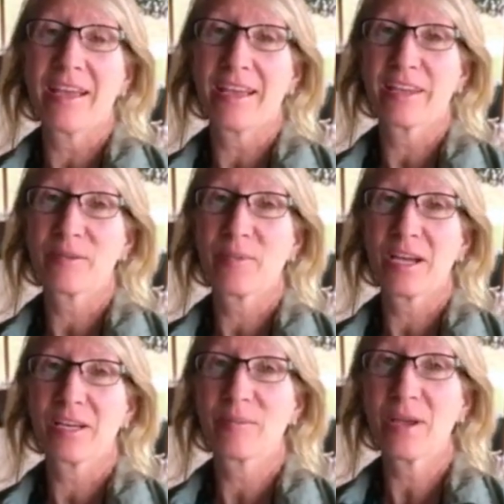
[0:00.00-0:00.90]
and
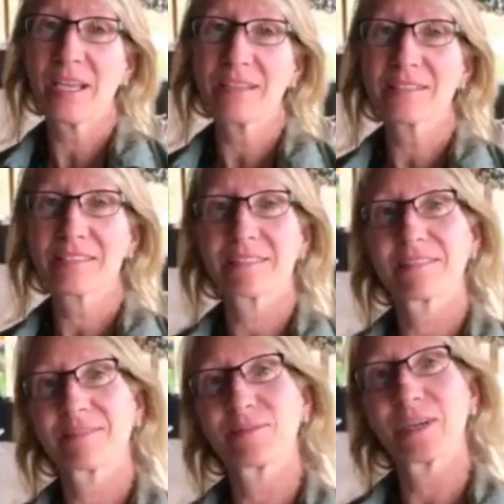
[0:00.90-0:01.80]
my paint
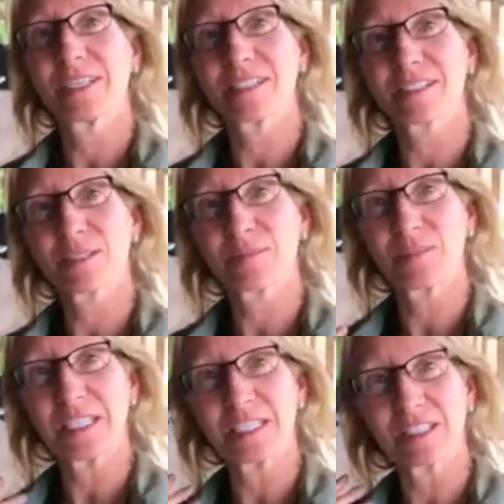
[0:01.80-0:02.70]
was
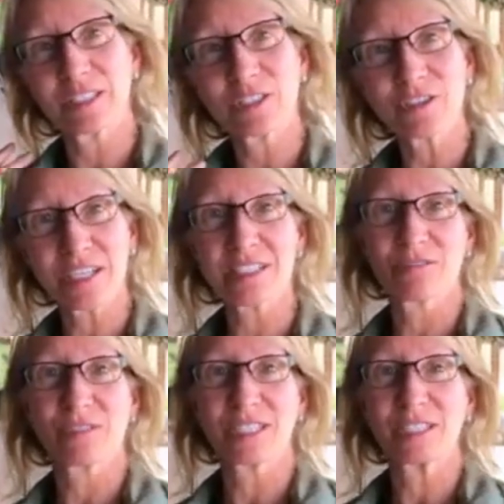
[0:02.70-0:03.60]
being a little
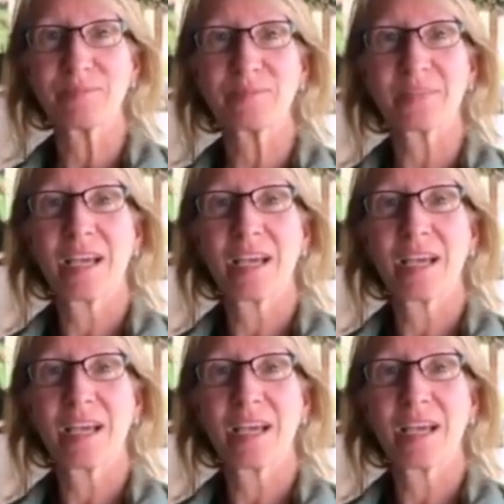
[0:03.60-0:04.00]
aggressive with him,